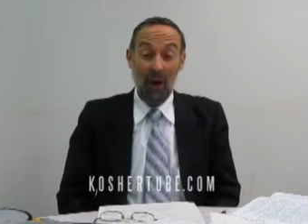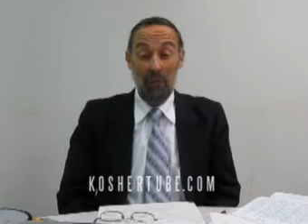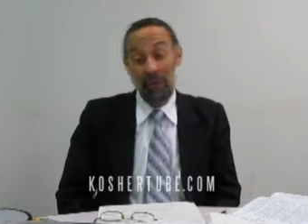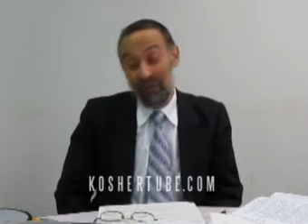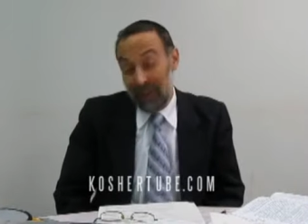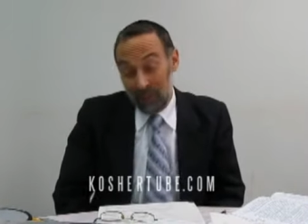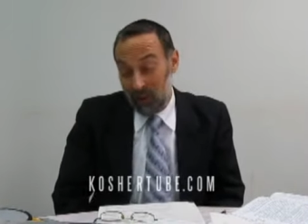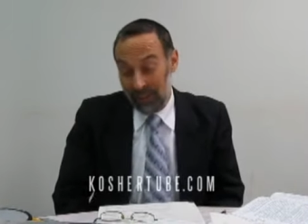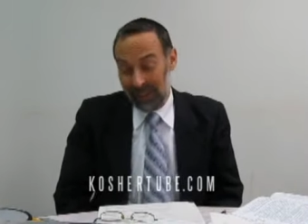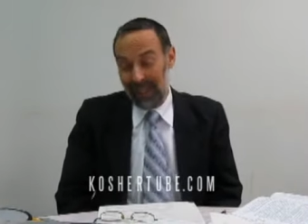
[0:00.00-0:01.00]
But if anyone
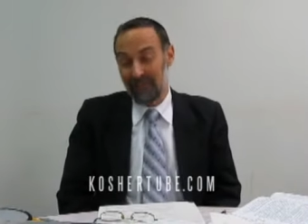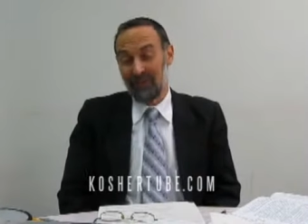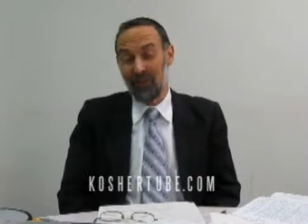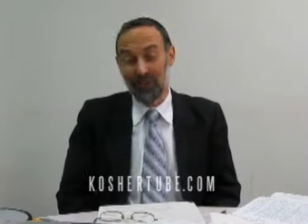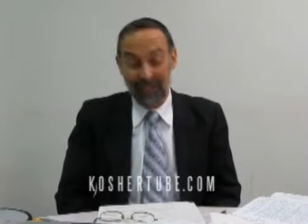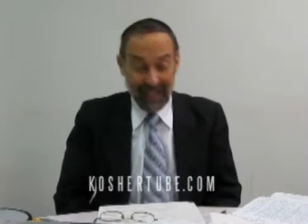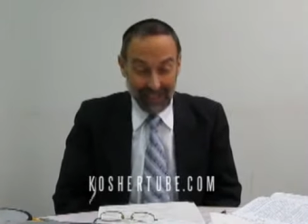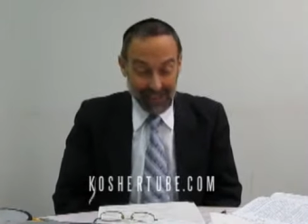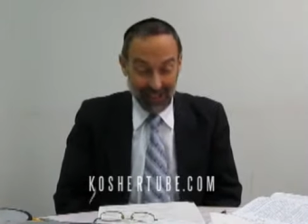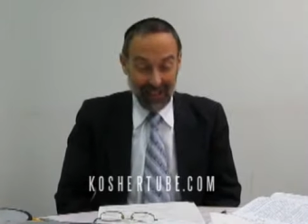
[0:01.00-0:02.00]
wants to come forward and answer,